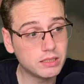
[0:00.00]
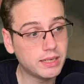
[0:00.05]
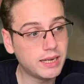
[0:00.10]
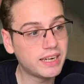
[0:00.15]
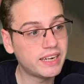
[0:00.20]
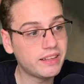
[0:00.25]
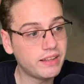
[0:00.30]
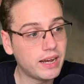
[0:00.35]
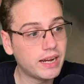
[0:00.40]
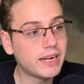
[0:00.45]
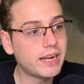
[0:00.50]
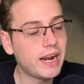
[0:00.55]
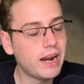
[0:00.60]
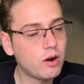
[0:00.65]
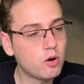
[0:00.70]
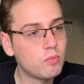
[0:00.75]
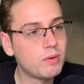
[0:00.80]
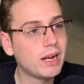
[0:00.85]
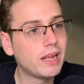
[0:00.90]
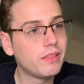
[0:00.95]
That
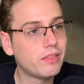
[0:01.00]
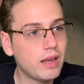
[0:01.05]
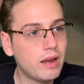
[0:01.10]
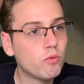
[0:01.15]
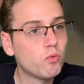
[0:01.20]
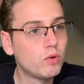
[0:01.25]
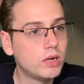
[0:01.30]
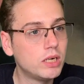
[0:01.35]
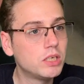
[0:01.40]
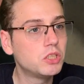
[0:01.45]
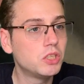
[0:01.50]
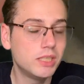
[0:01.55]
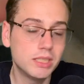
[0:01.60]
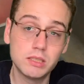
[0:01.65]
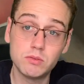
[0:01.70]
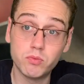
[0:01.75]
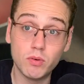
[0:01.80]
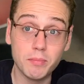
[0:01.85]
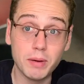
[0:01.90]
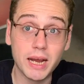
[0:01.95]
caramelly, that richness
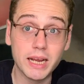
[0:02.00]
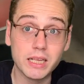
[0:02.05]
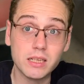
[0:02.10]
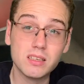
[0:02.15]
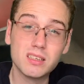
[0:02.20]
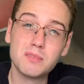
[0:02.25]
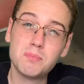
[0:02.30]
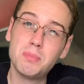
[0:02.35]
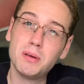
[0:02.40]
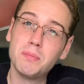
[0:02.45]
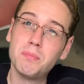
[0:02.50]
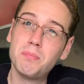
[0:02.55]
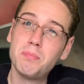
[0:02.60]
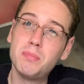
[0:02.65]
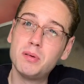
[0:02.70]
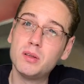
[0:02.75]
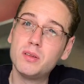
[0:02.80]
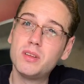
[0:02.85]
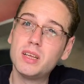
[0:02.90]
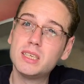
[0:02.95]
remains, but
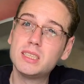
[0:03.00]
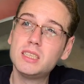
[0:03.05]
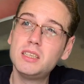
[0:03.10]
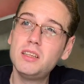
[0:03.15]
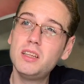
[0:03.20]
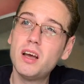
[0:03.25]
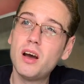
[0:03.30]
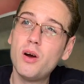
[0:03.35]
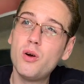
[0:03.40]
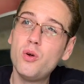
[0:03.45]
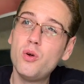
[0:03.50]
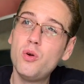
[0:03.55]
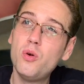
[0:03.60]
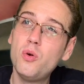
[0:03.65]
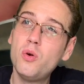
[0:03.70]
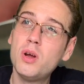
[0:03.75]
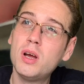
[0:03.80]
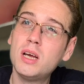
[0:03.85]
there's no